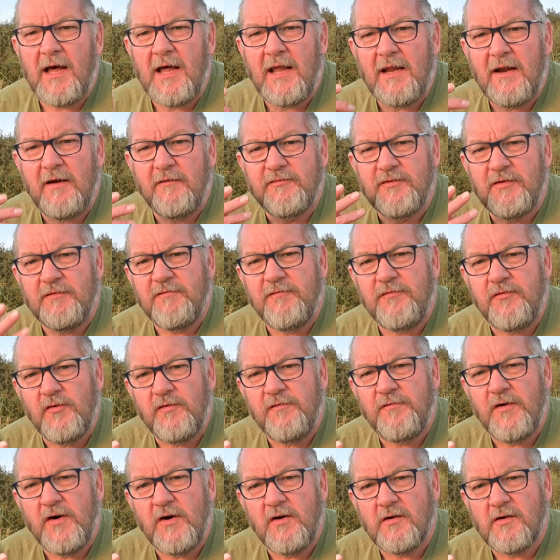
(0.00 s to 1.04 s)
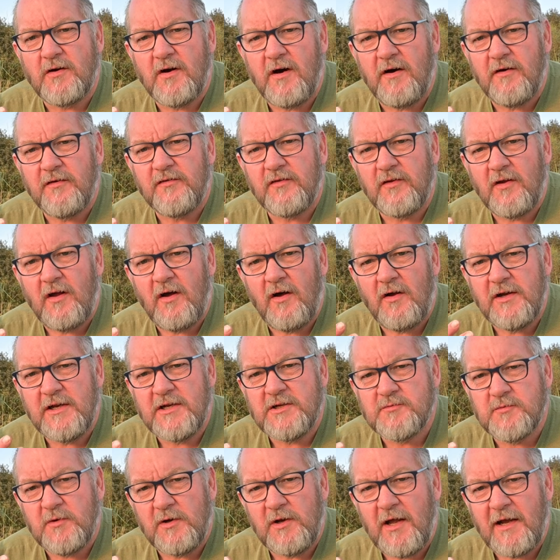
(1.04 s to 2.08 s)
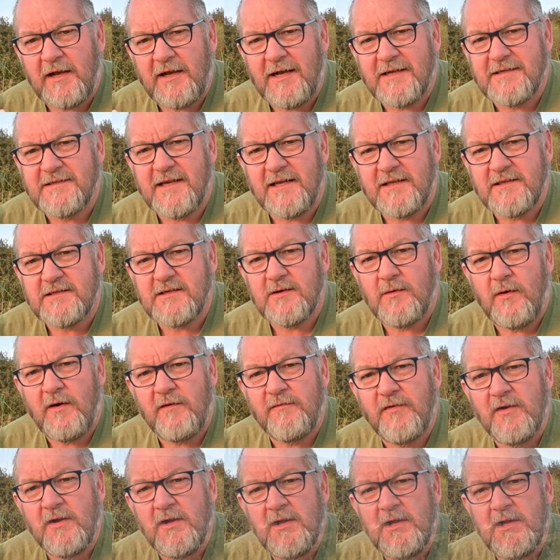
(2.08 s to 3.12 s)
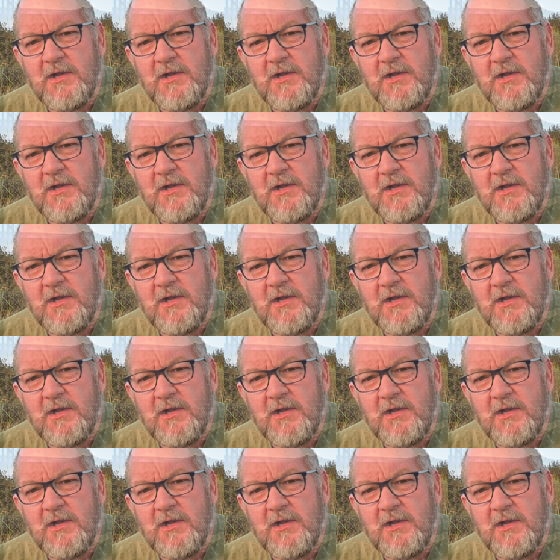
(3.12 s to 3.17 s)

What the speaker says: And I've done four photographs on each one, like I said. So I've